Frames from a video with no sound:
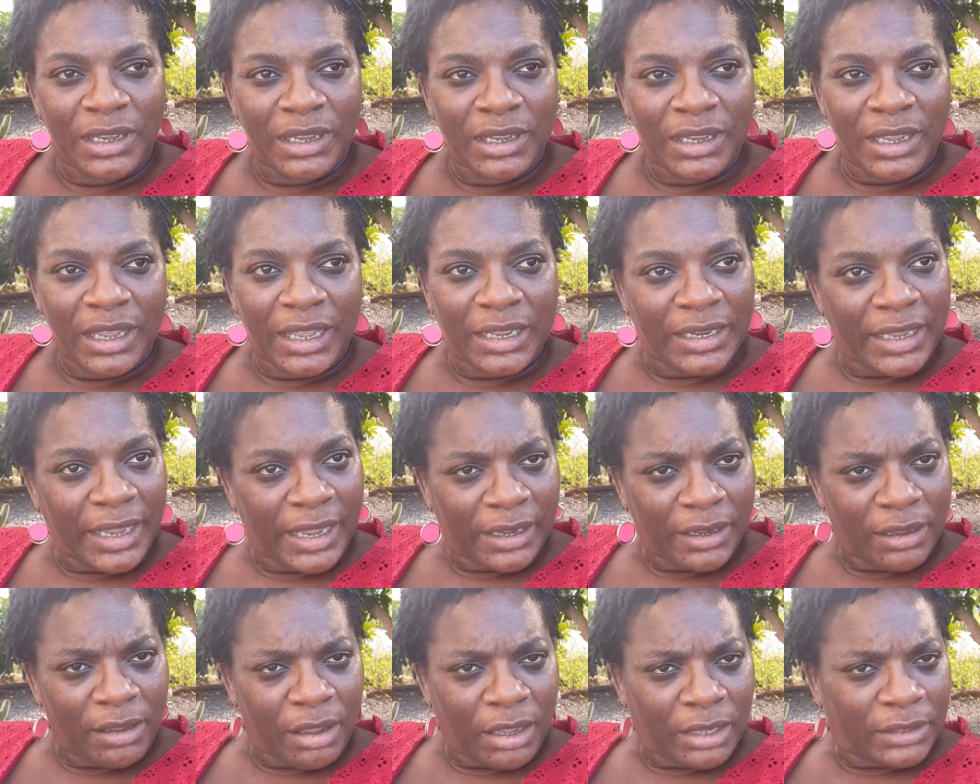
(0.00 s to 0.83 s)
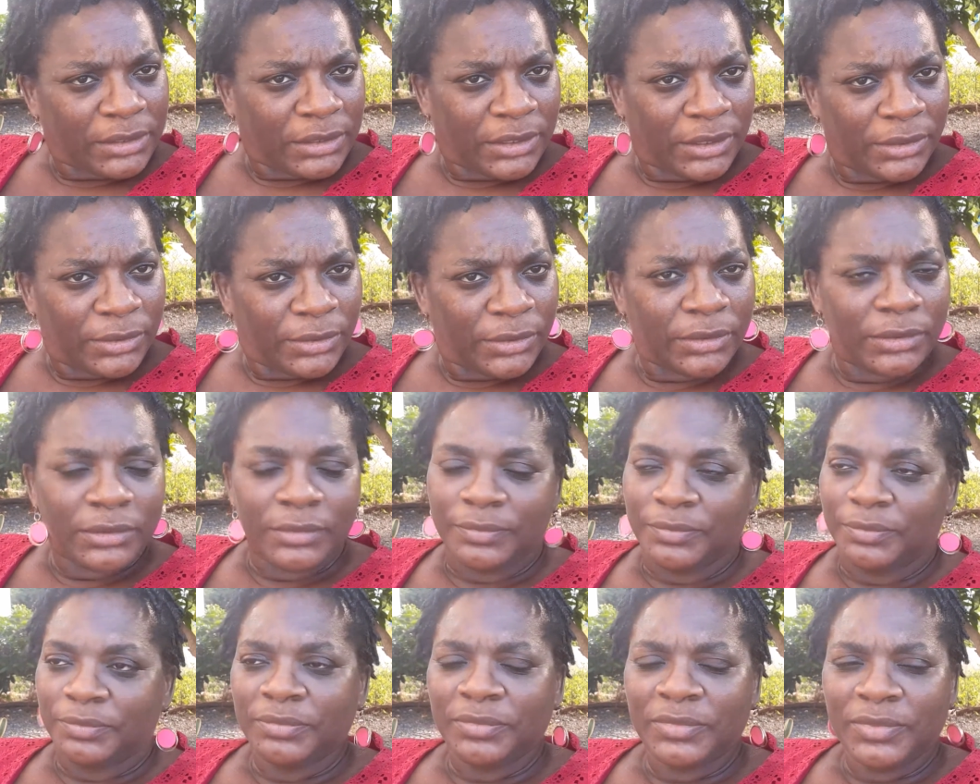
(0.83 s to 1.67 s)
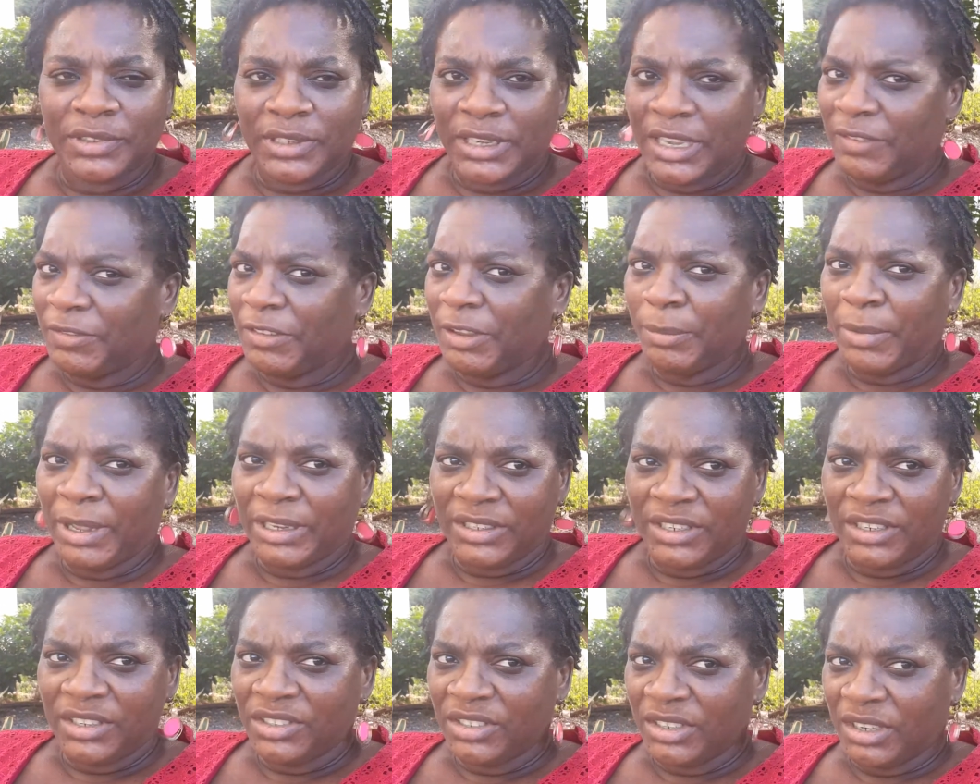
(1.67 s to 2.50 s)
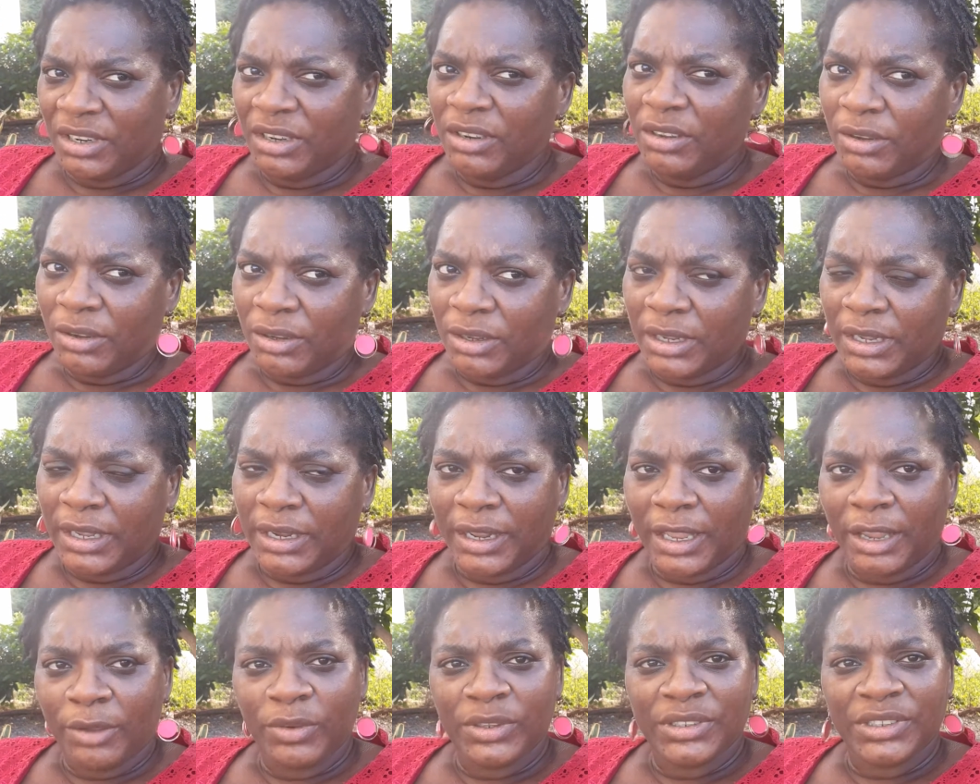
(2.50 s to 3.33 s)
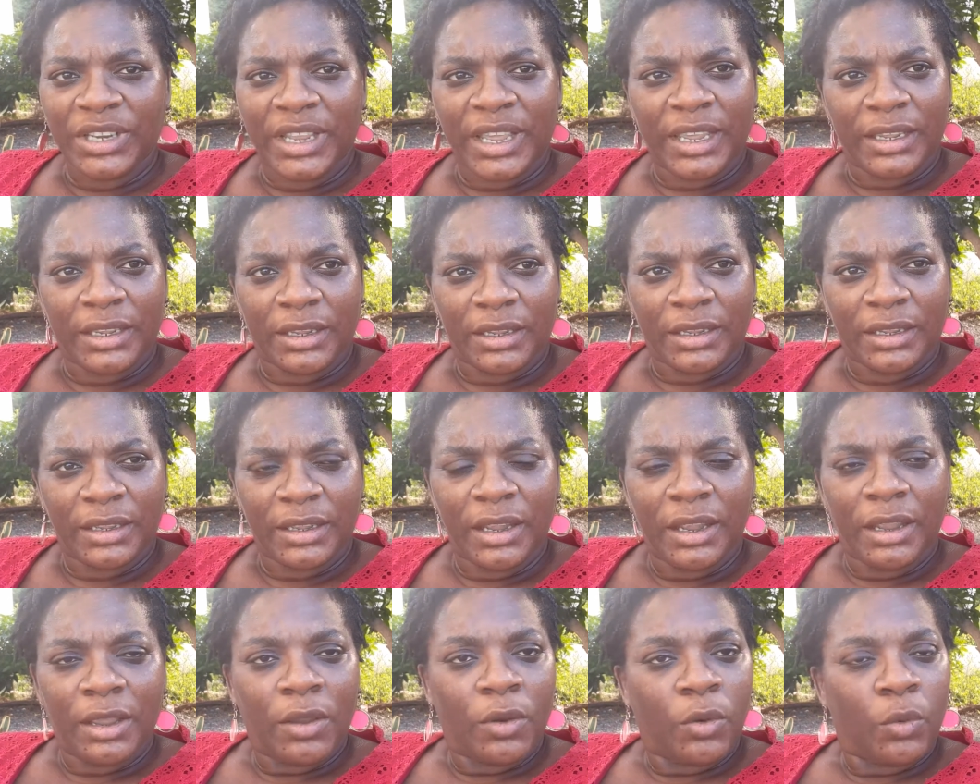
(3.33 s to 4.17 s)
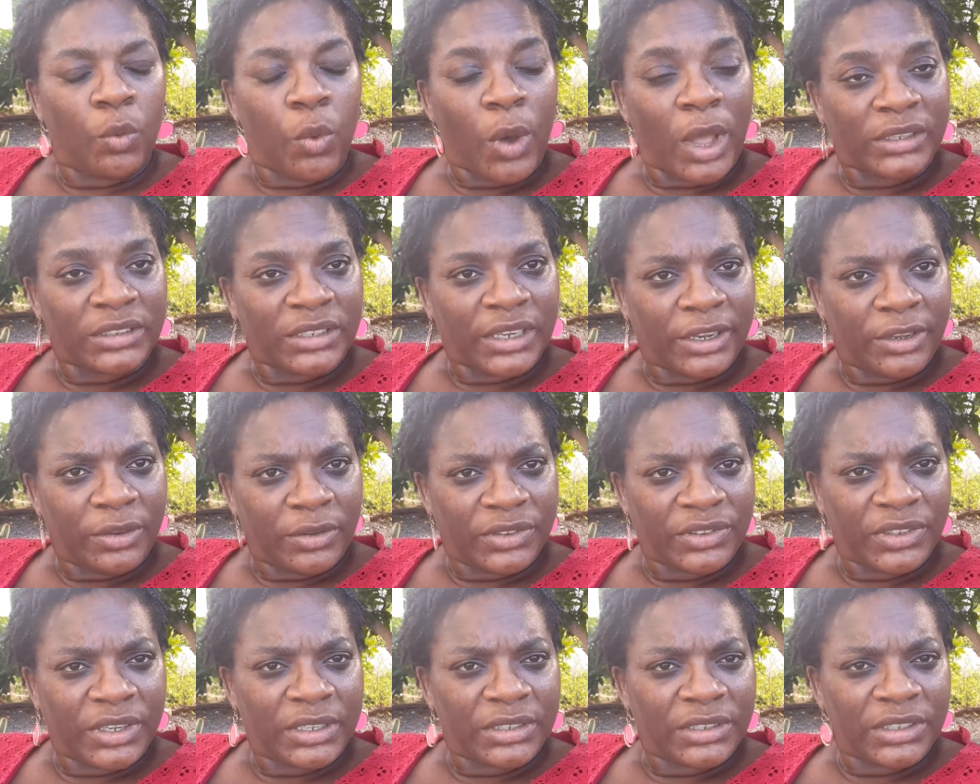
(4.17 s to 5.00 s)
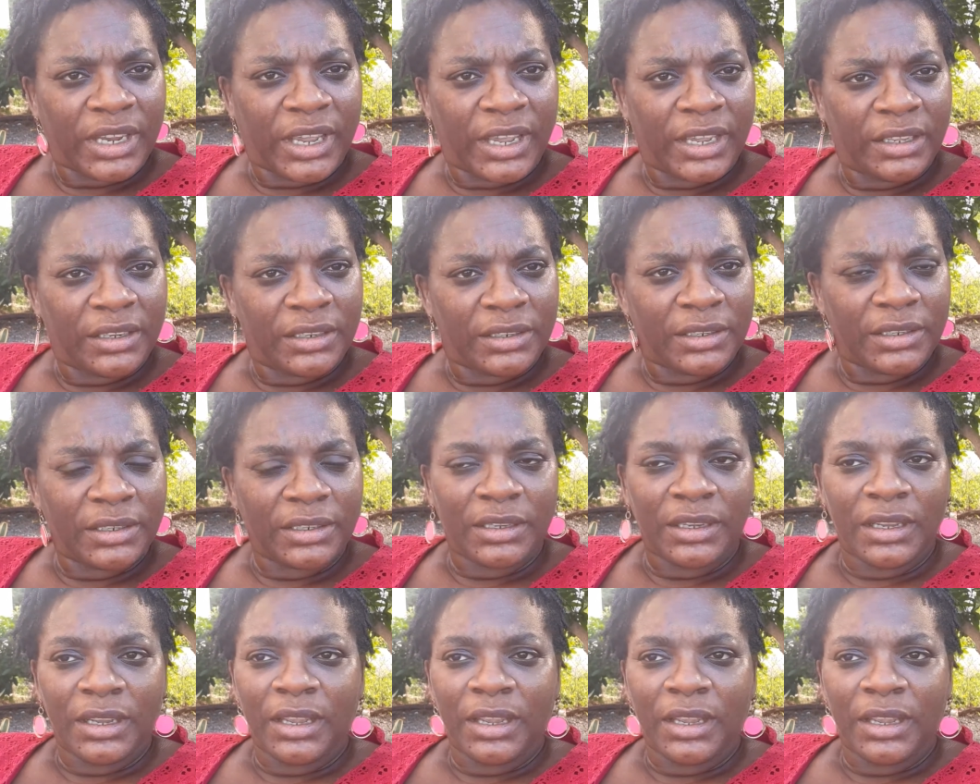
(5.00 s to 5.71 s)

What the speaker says: And I got, gave them a teacher look, and I was like, "What are you saying, child?"